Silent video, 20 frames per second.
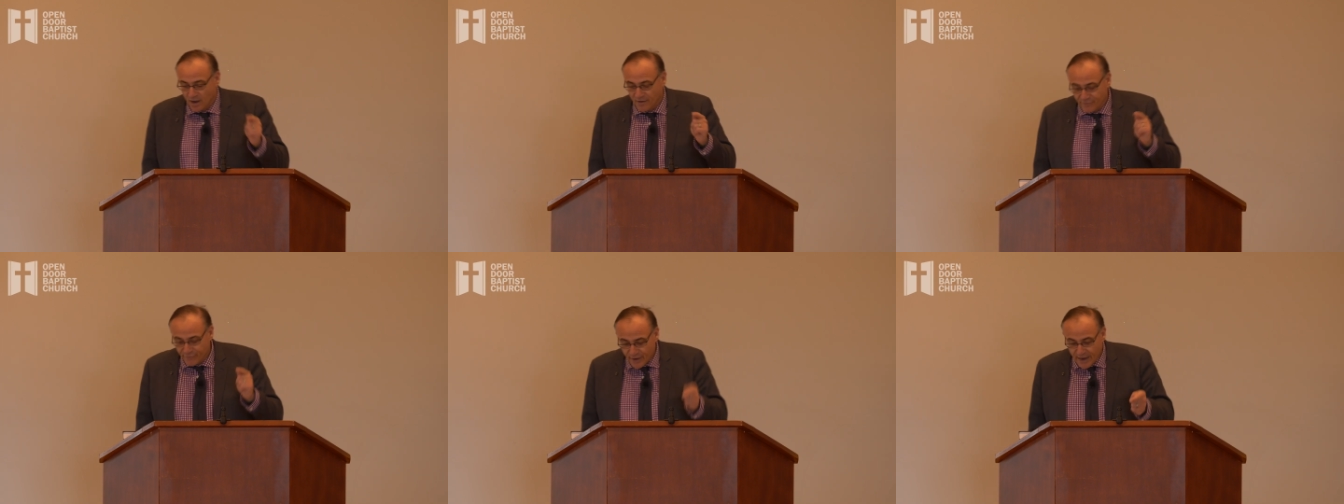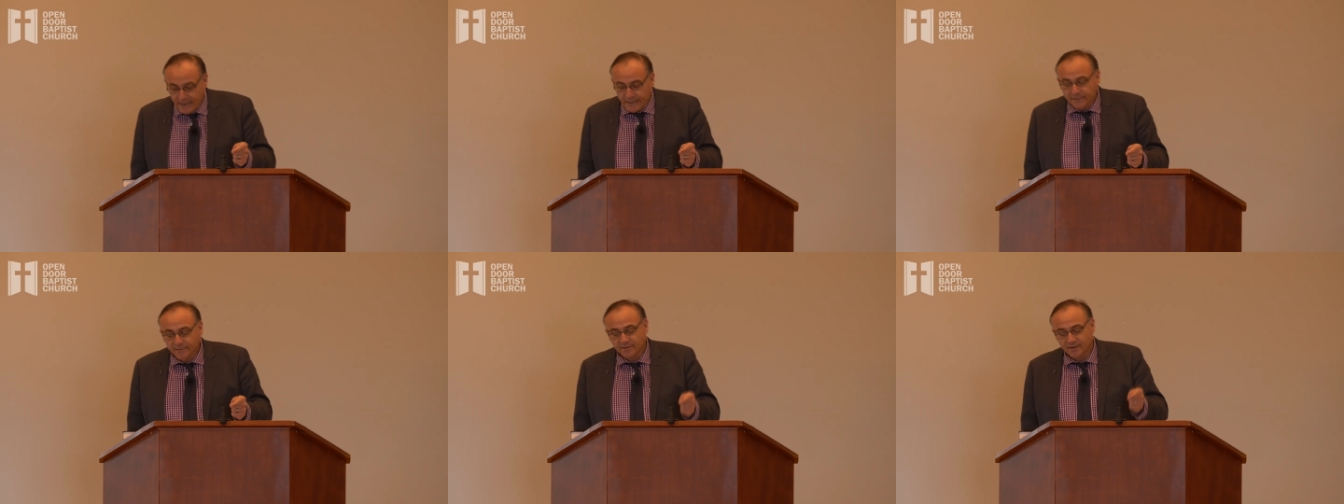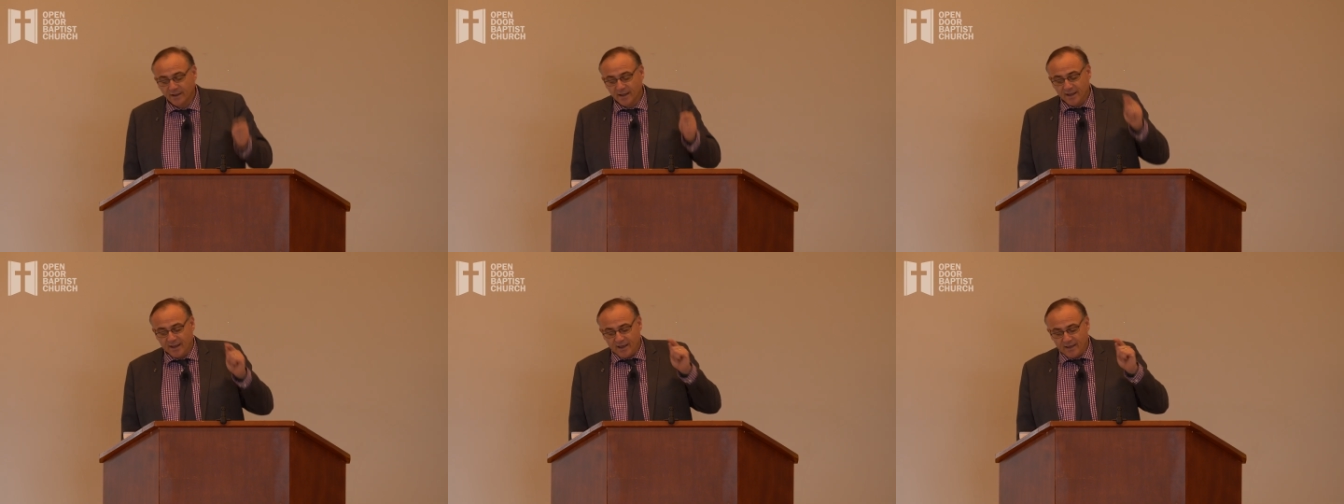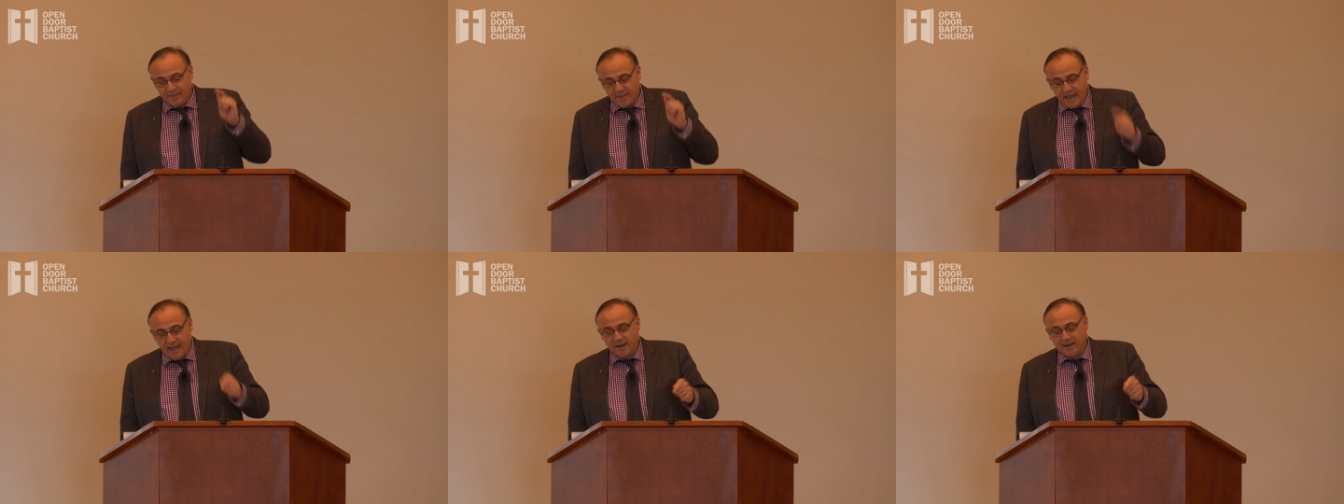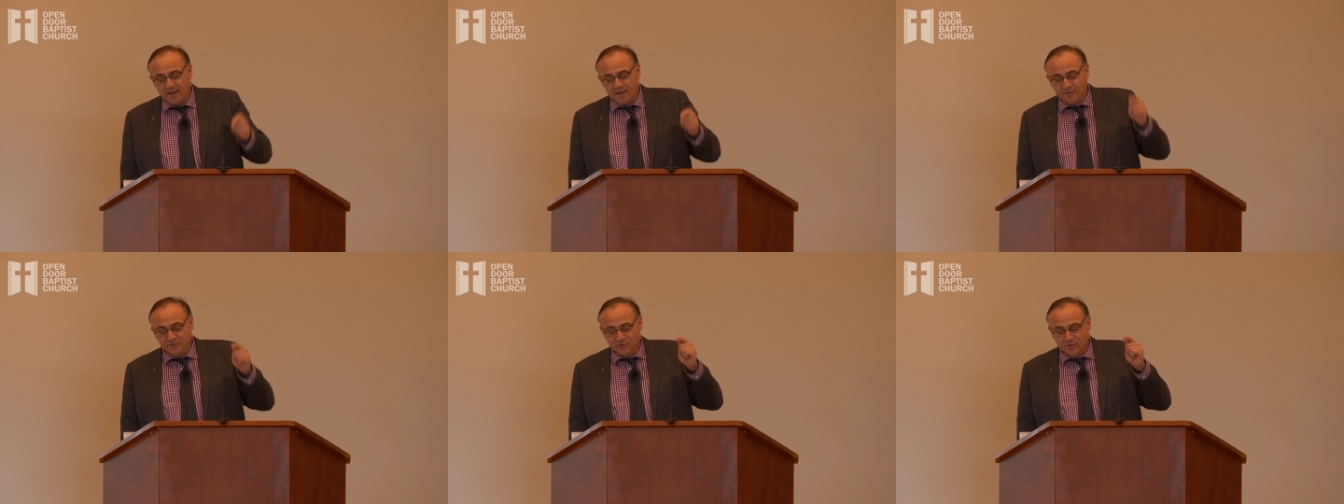my friend, and
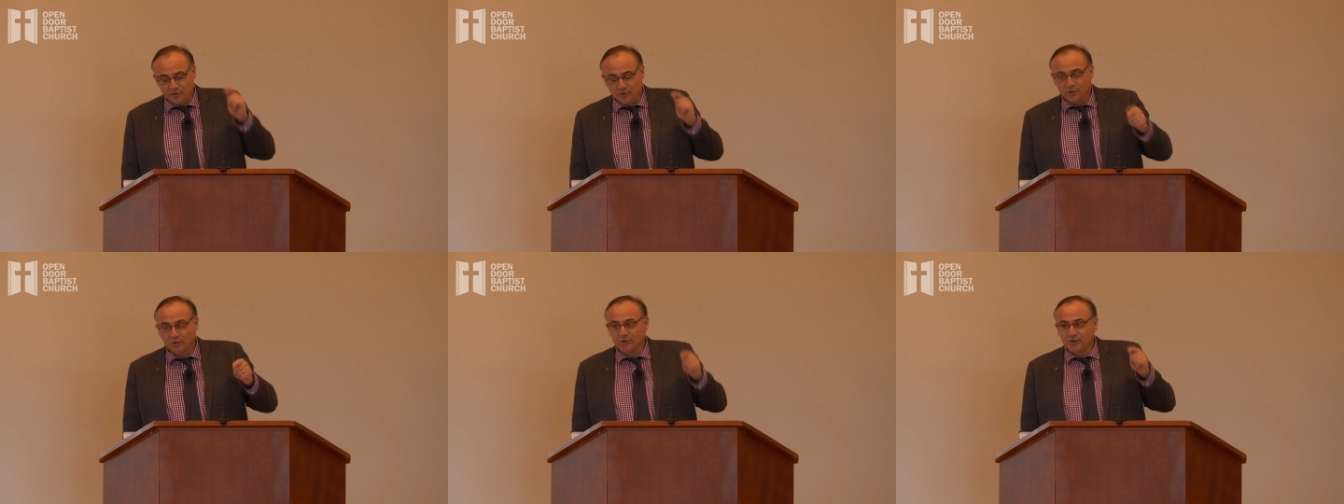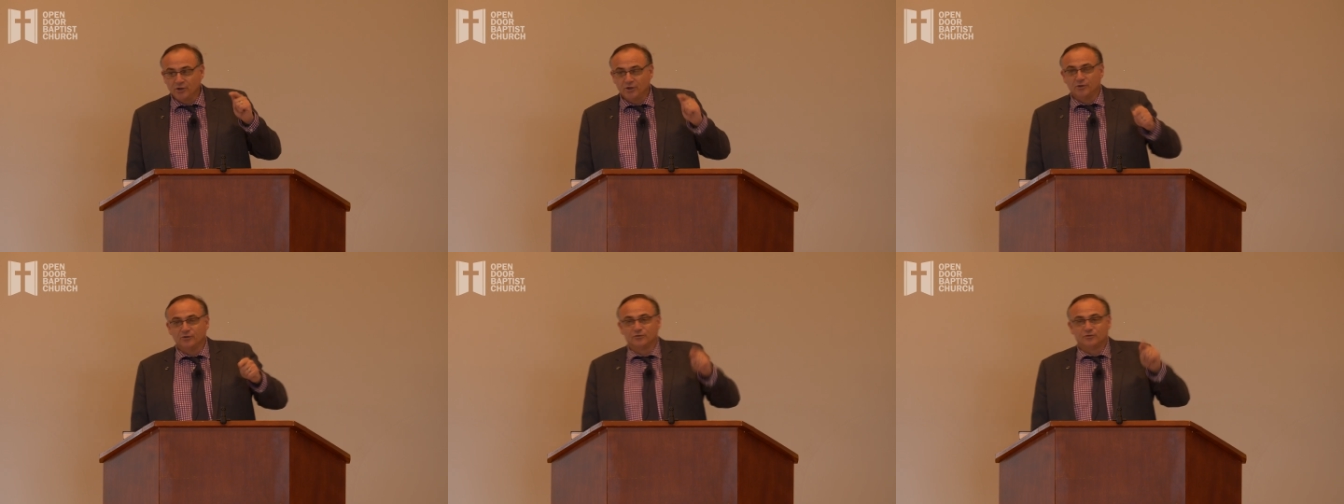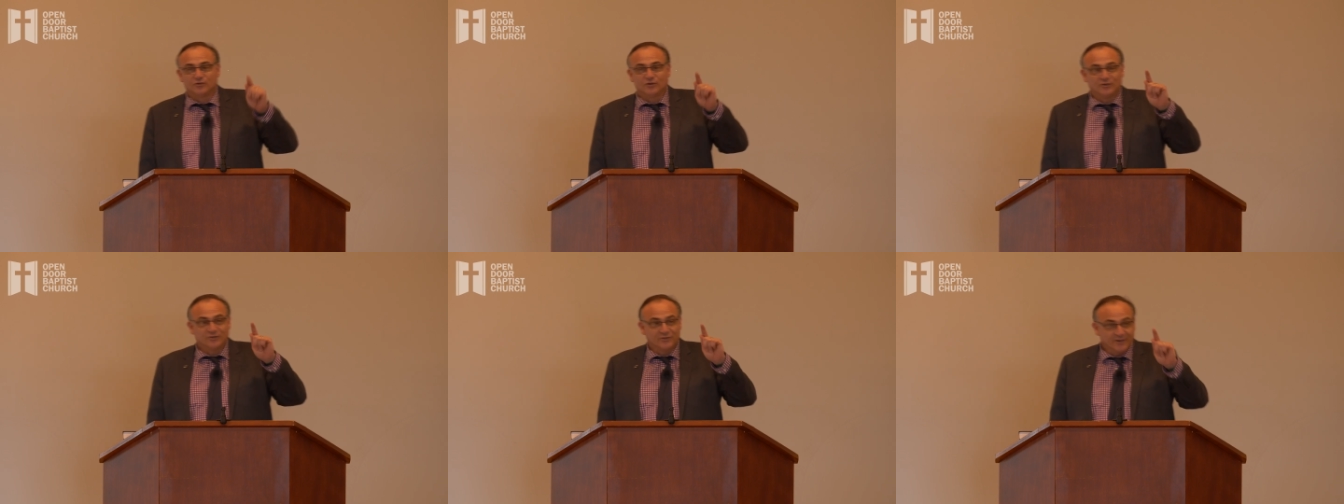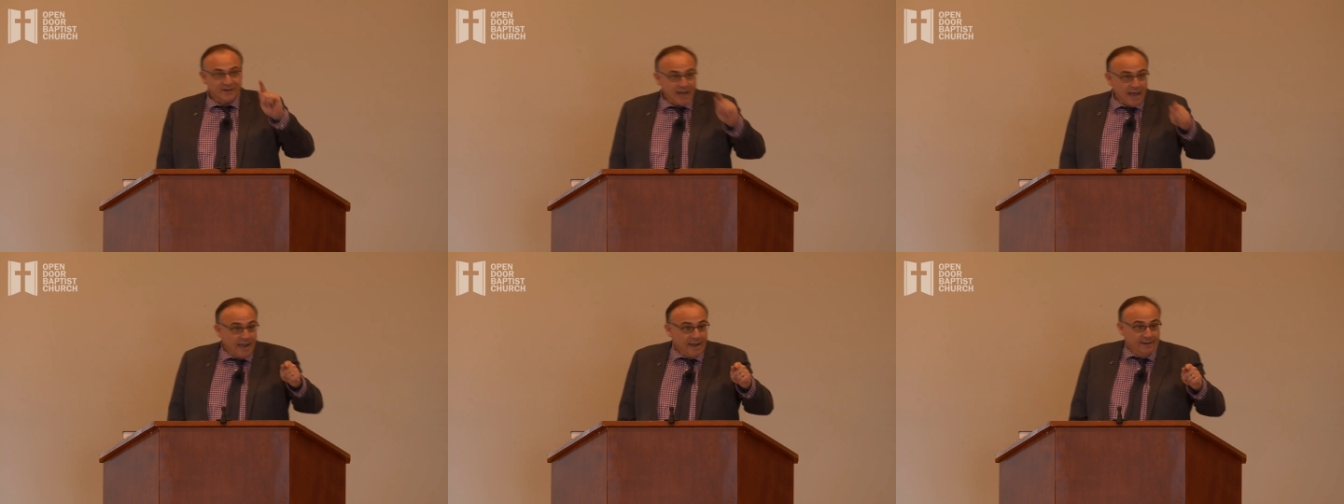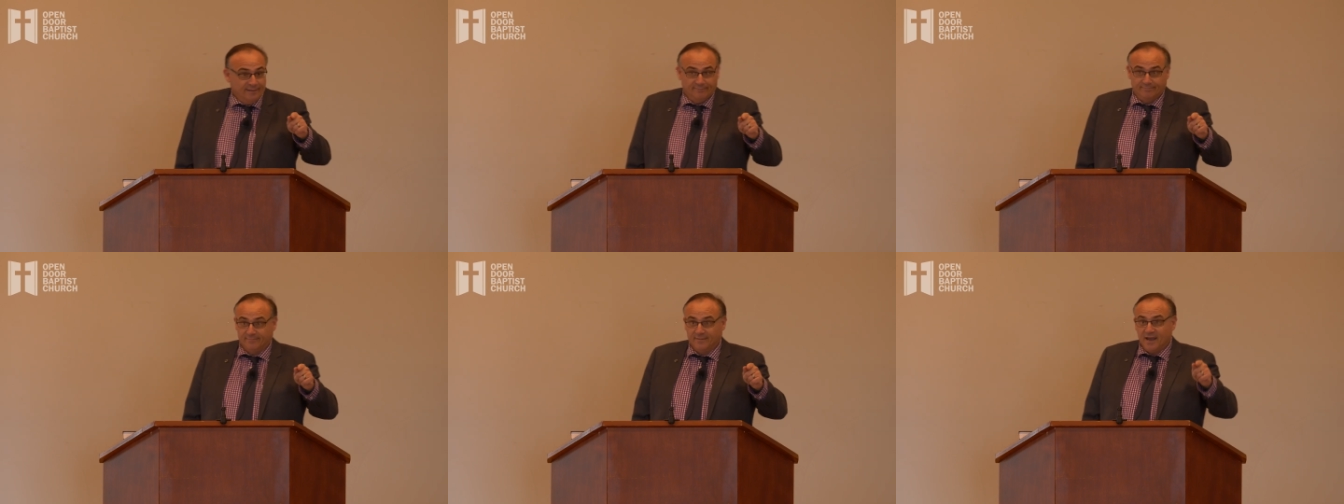that is the good news
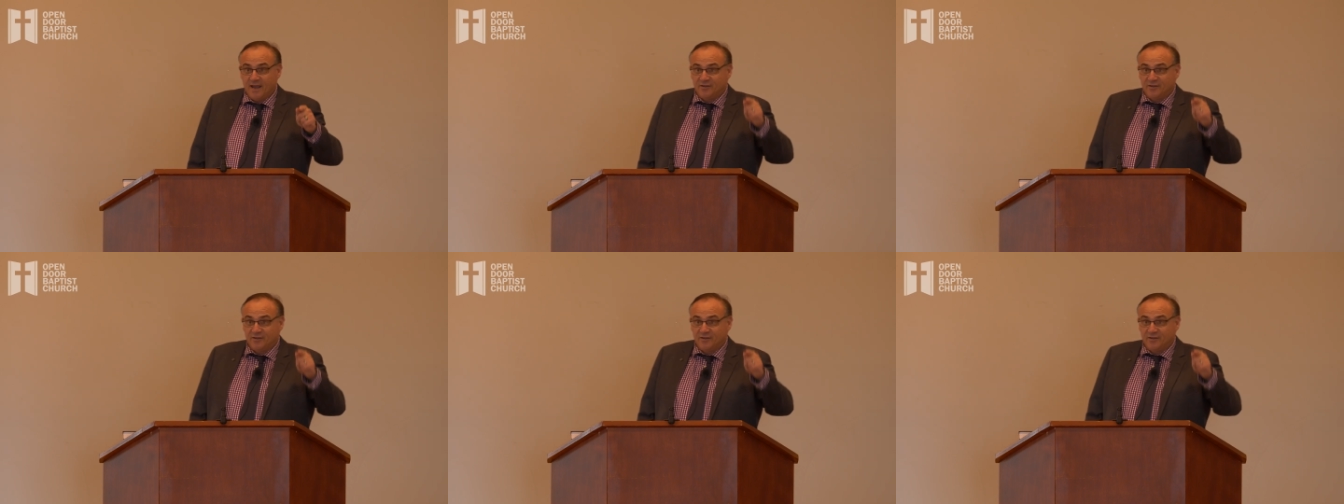today.